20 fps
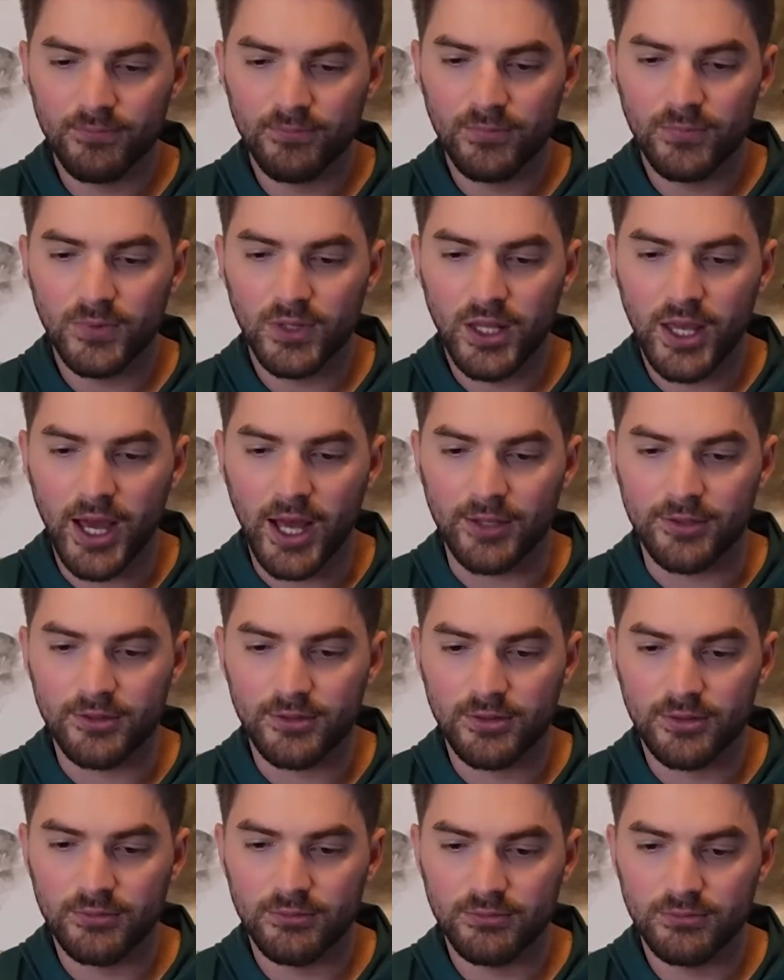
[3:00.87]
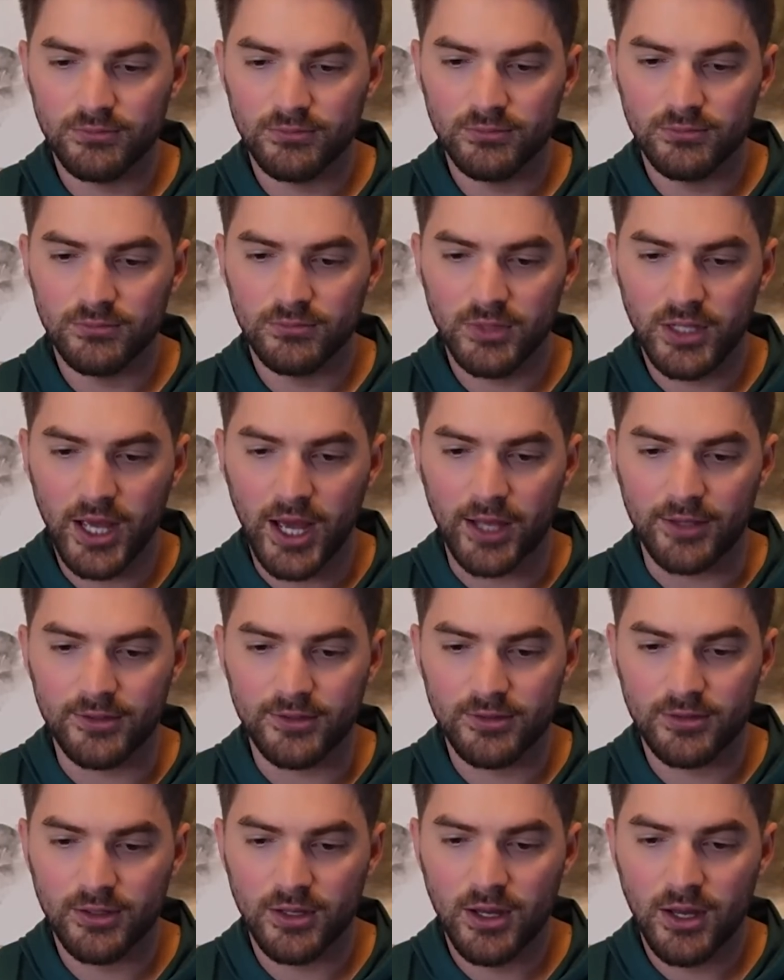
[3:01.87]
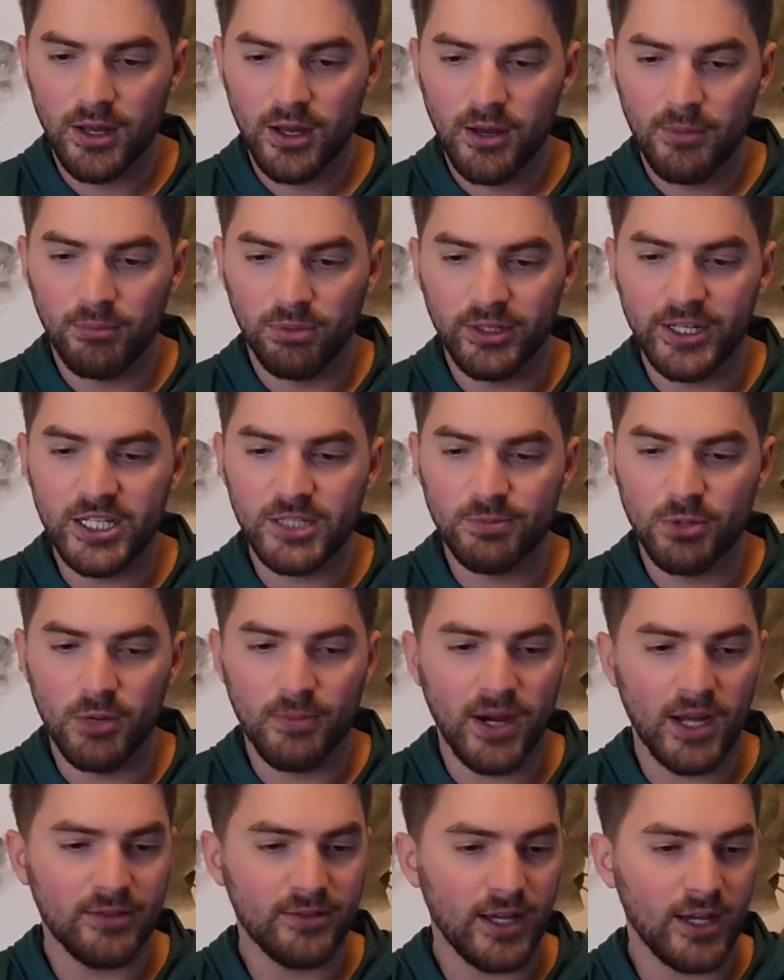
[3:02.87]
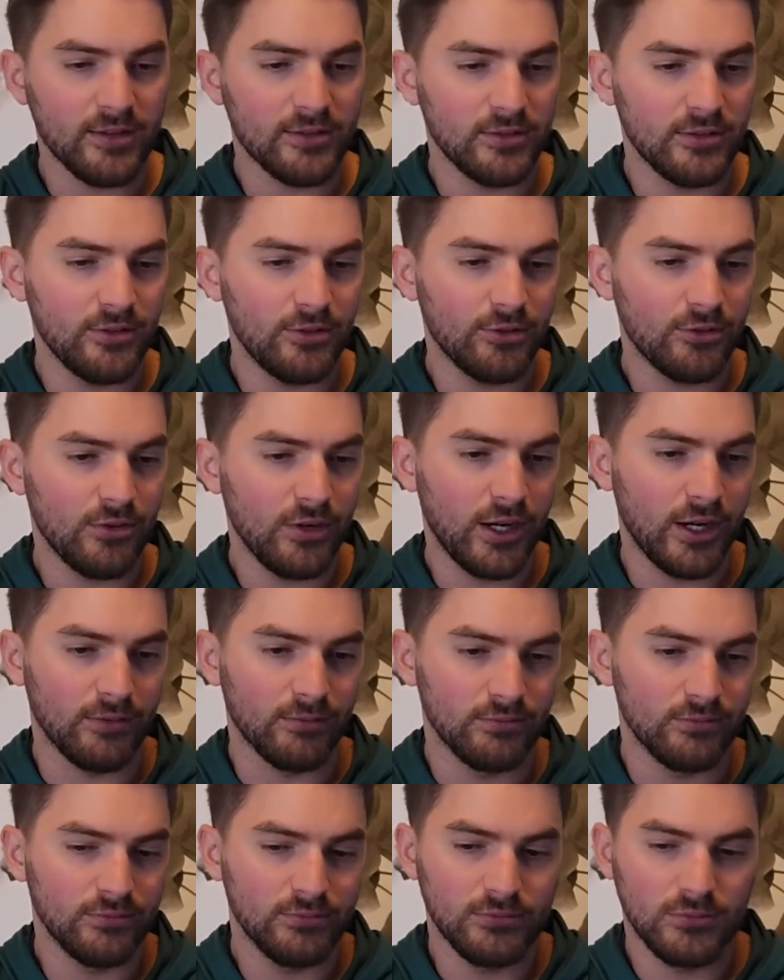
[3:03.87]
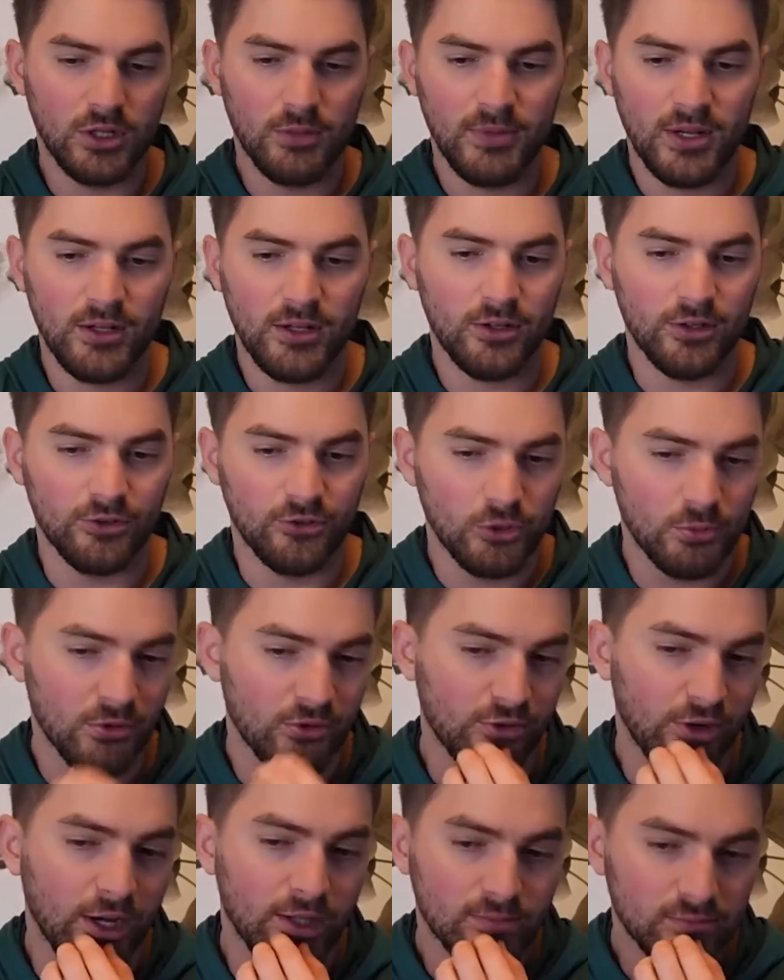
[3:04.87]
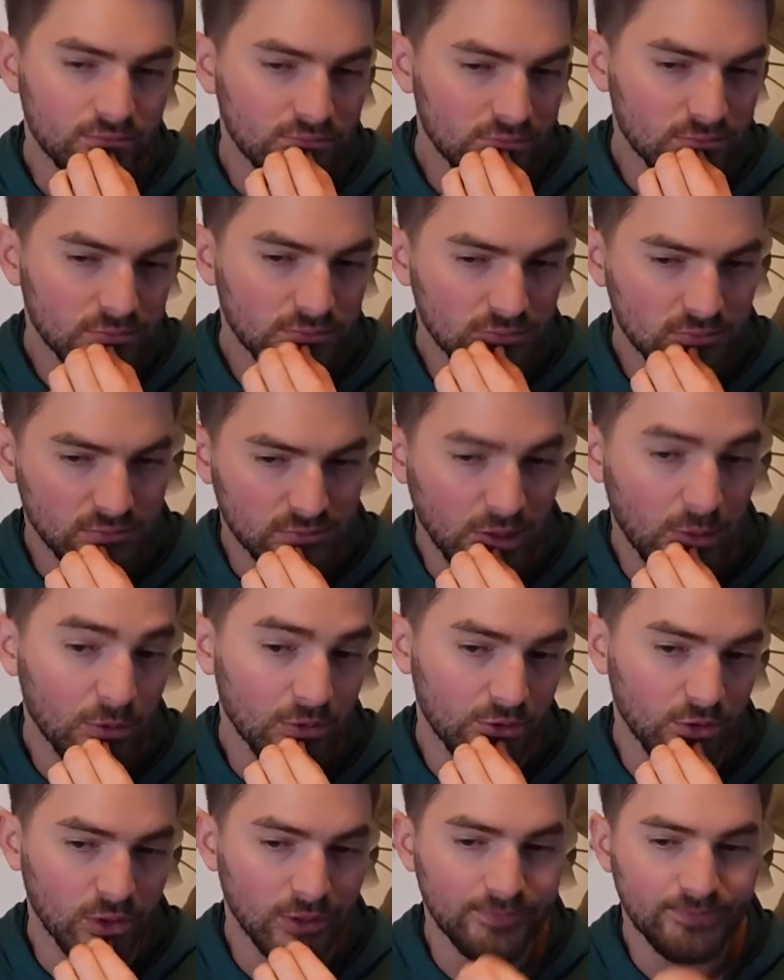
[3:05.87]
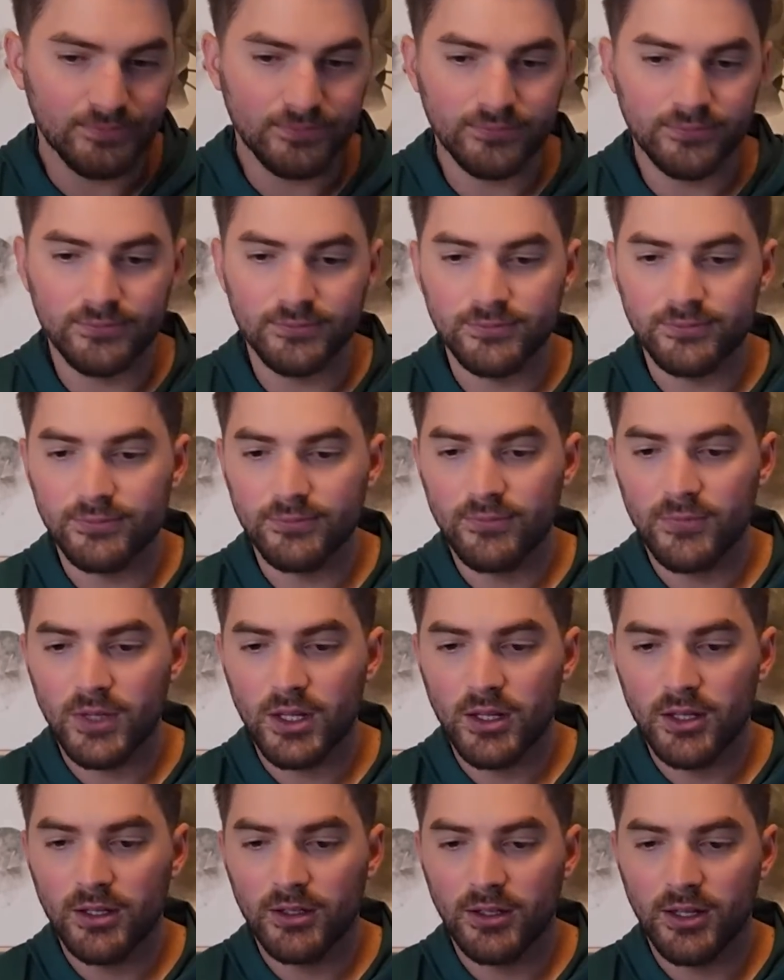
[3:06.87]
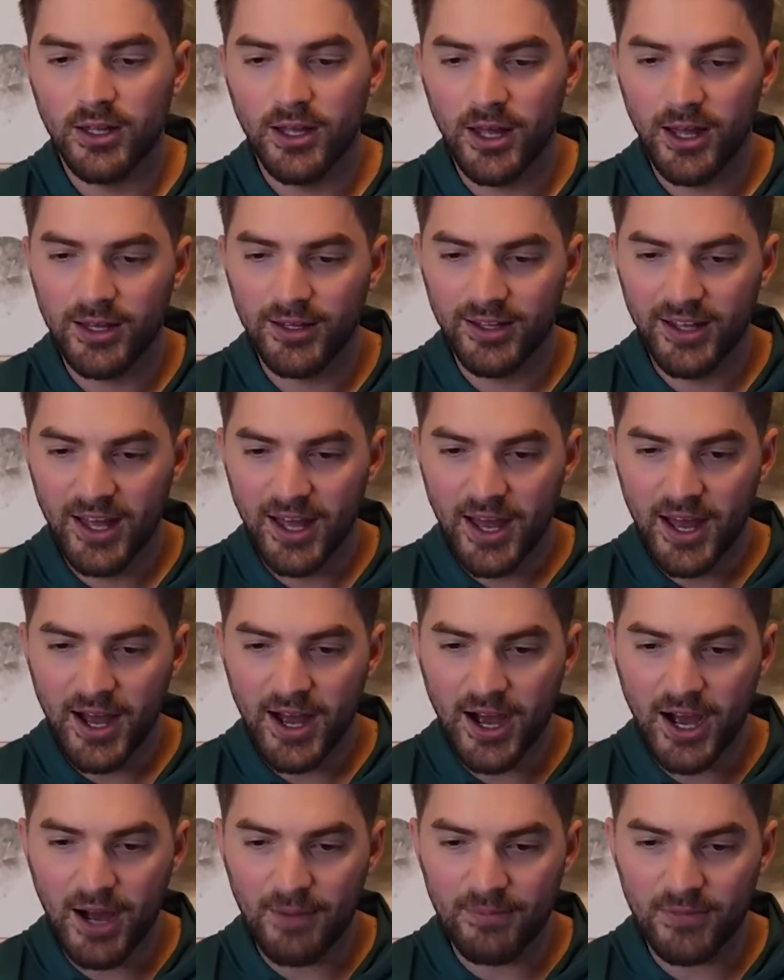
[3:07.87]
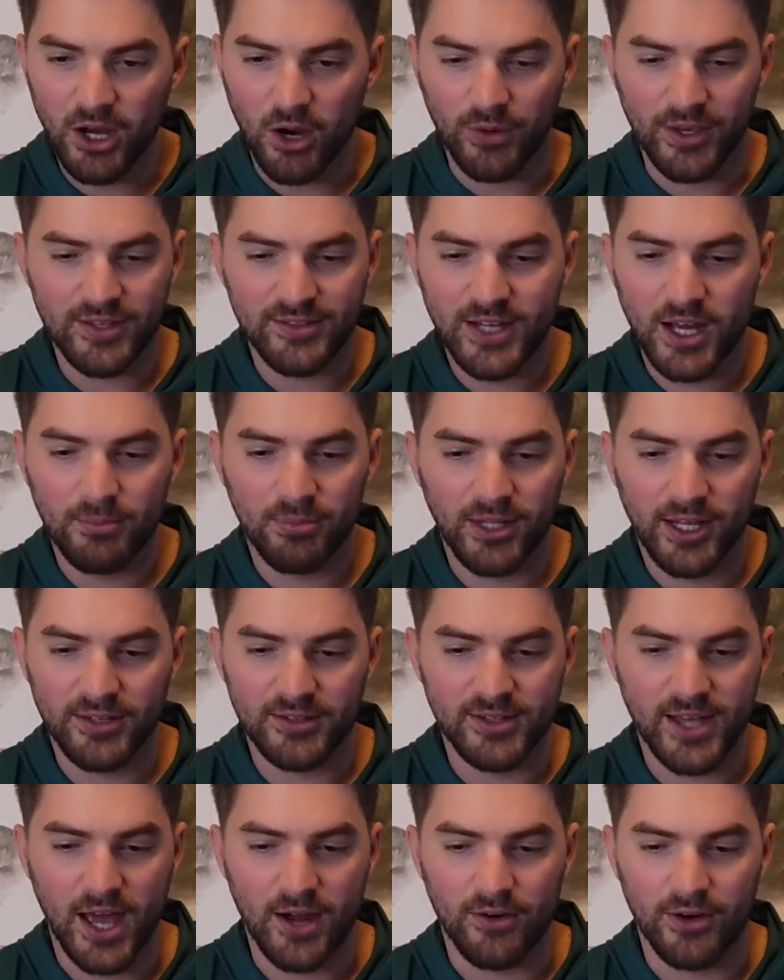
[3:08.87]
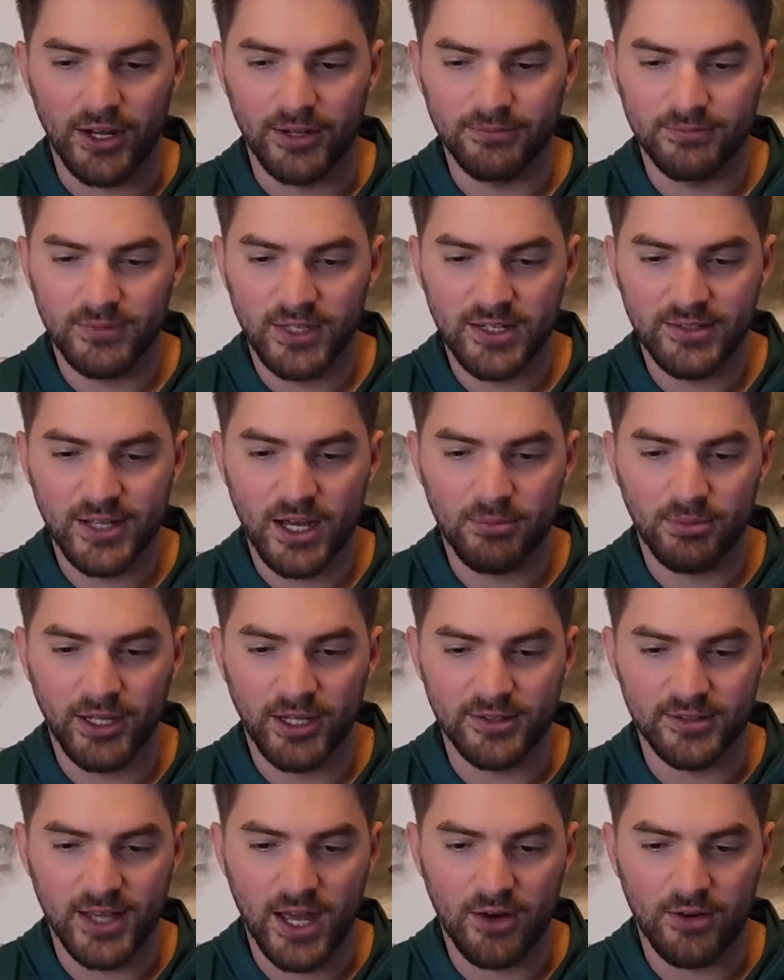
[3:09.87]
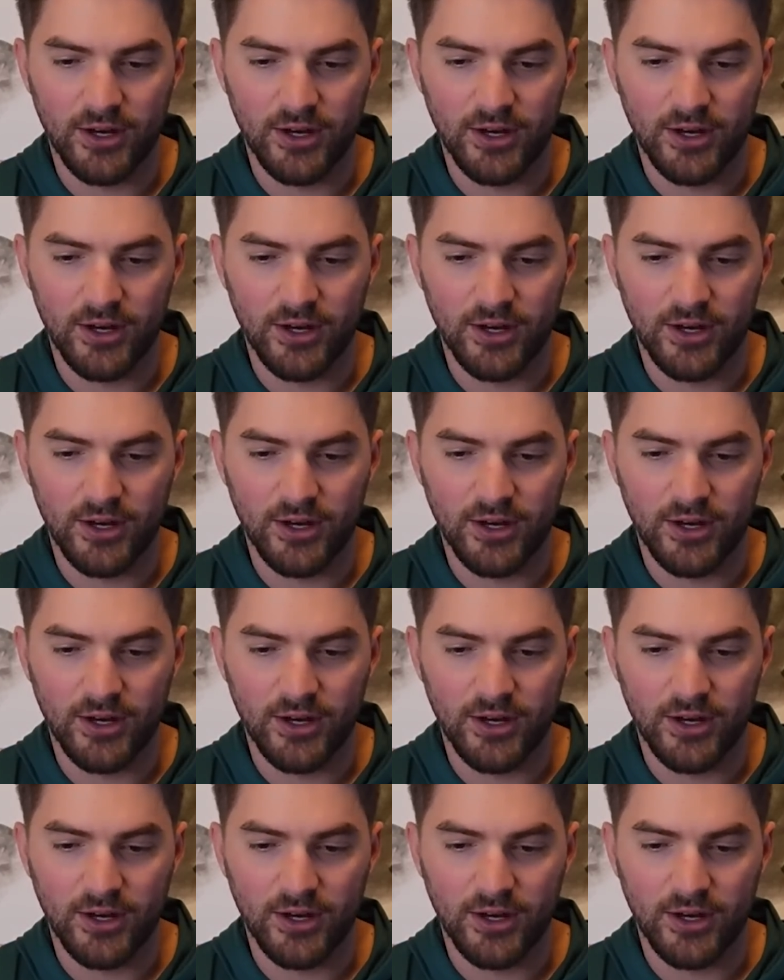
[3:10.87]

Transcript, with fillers: Yes. Yes. Please put my text on the screen. Well, I mean, you could super chat. That would do it. No, he's not playing Saturday. He's not playing Saturday.